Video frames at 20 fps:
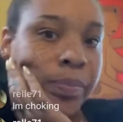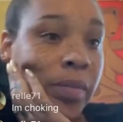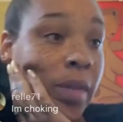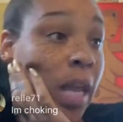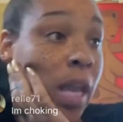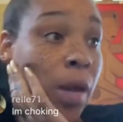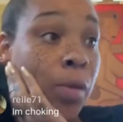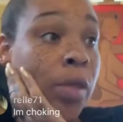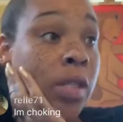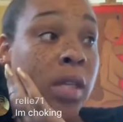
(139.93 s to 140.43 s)

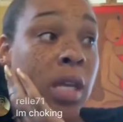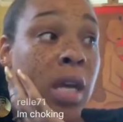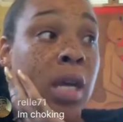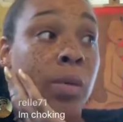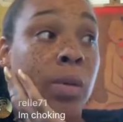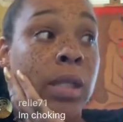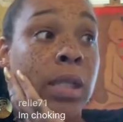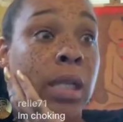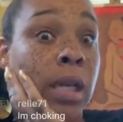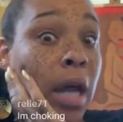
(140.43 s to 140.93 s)
It was a
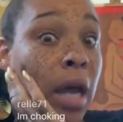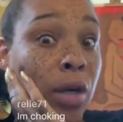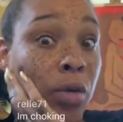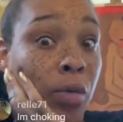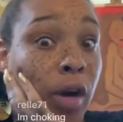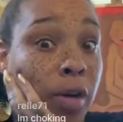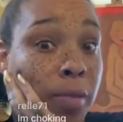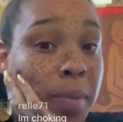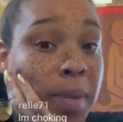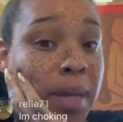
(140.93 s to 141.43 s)
lot of
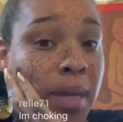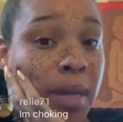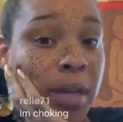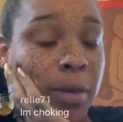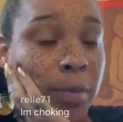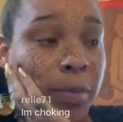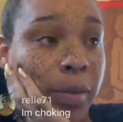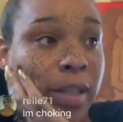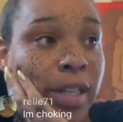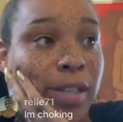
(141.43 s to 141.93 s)
work being in a
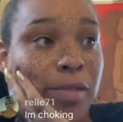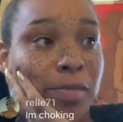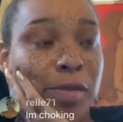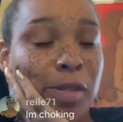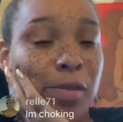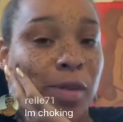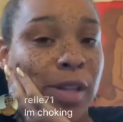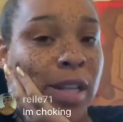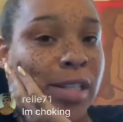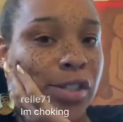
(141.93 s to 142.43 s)
polygamous
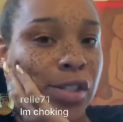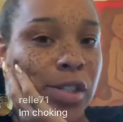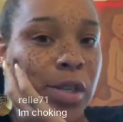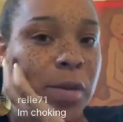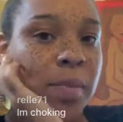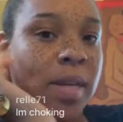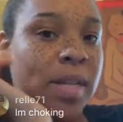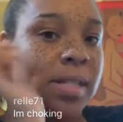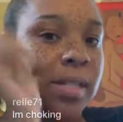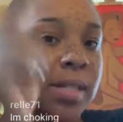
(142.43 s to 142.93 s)
relationship
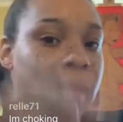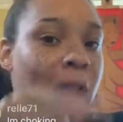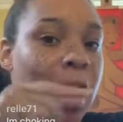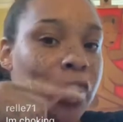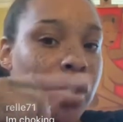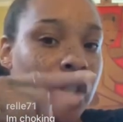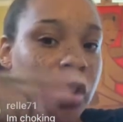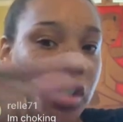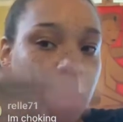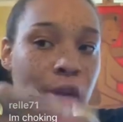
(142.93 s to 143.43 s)
because it's not
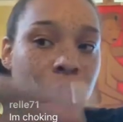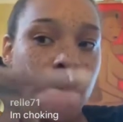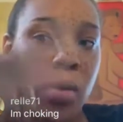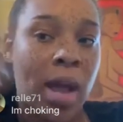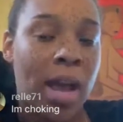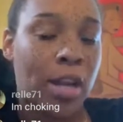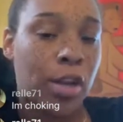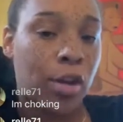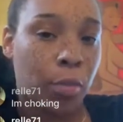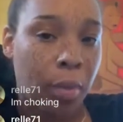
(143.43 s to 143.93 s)
just you
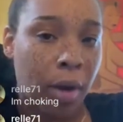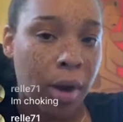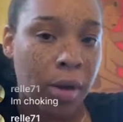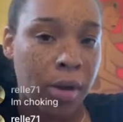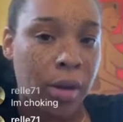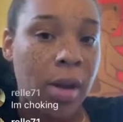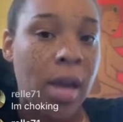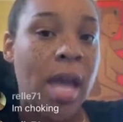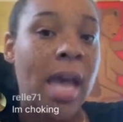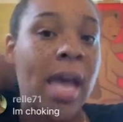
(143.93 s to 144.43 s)
and your partner.